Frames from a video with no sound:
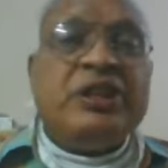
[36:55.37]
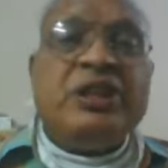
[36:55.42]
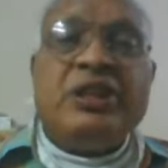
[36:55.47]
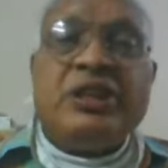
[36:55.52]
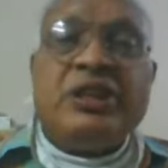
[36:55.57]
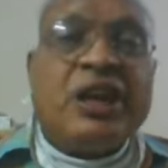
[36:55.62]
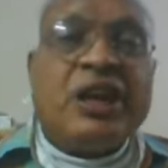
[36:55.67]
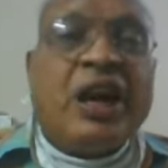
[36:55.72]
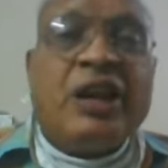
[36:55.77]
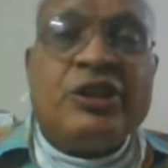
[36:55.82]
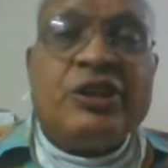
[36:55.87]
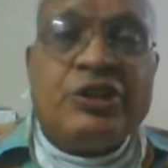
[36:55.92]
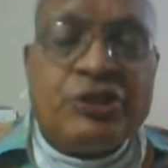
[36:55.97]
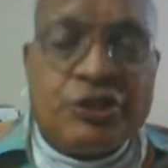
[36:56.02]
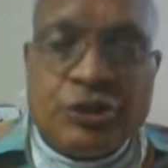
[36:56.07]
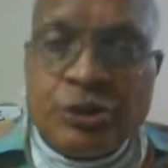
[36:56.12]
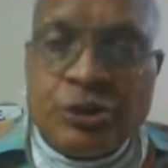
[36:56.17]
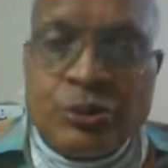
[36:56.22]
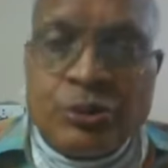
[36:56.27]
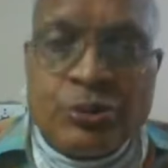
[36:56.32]
we
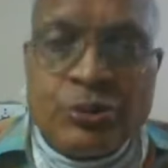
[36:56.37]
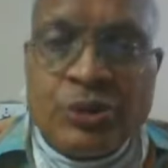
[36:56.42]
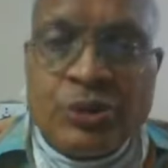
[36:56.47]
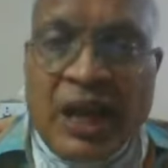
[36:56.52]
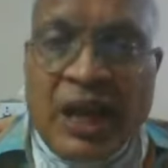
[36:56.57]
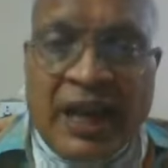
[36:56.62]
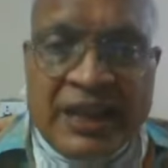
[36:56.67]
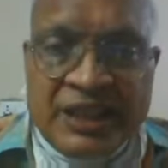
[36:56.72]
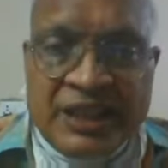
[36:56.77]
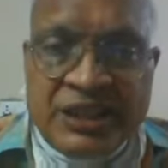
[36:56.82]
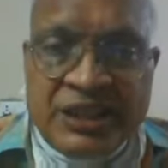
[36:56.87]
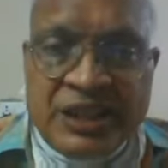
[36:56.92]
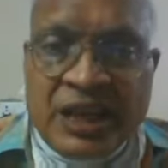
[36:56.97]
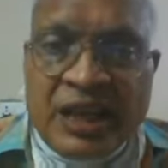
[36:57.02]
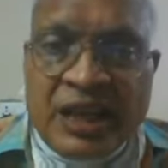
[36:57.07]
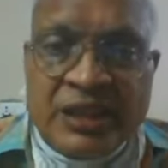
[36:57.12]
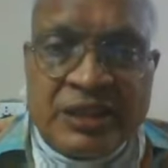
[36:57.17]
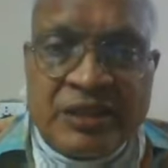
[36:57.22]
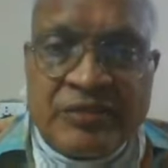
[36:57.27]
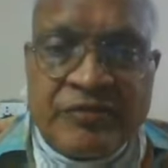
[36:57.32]
can't do any
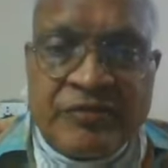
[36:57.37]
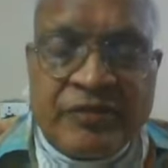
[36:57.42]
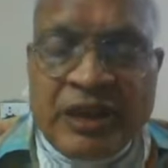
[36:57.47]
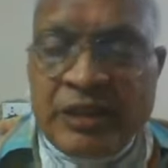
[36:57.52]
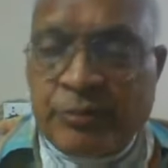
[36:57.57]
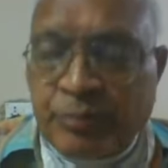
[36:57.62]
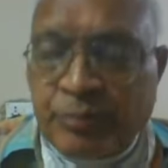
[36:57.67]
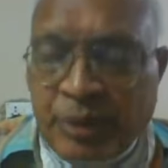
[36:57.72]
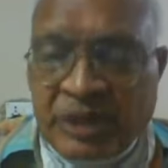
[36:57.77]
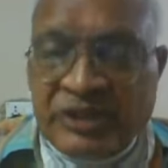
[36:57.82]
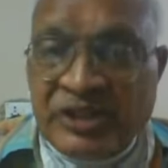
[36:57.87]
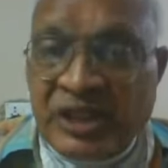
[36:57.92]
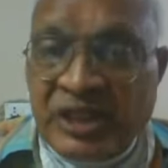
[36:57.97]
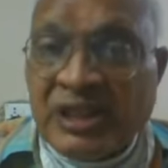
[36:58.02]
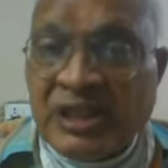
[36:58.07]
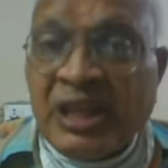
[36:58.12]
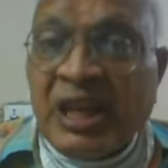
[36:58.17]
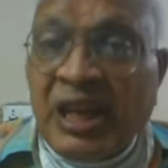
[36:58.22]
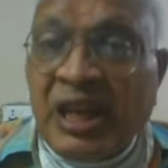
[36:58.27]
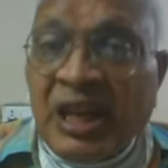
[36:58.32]
other
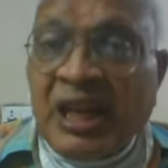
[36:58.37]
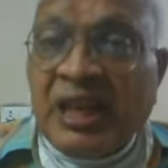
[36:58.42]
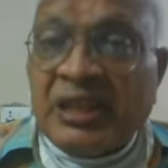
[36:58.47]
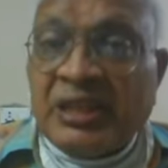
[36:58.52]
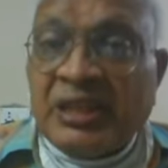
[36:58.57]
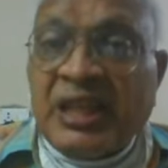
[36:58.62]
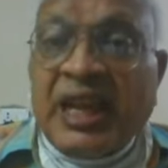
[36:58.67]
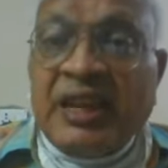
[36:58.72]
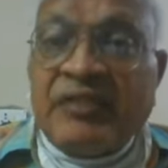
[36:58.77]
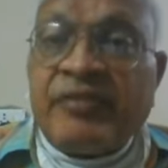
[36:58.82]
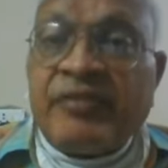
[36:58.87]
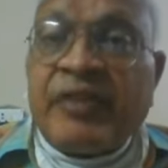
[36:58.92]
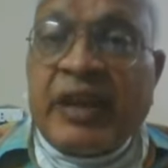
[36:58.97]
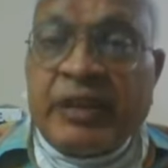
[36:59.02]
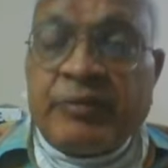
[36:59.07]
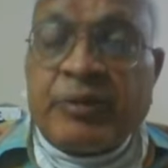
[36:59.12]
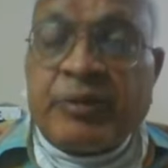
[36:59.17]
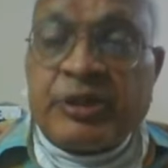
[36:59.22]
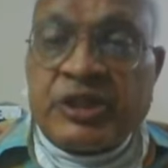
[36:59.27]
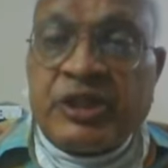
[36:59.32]
5%, and that
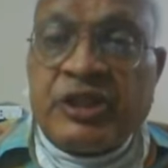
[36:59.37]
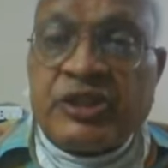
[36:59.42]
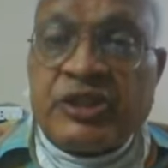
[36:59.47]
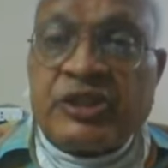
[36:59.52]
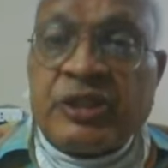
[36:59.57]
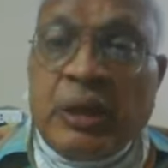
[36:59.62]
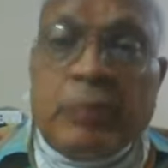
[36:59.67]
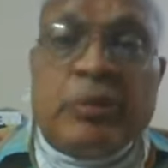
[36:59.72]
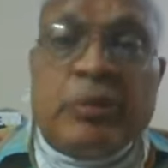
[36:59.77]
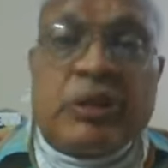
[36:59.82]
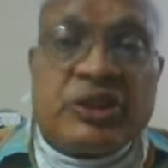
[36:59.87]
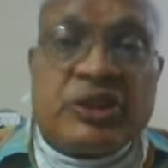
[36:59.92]
5% is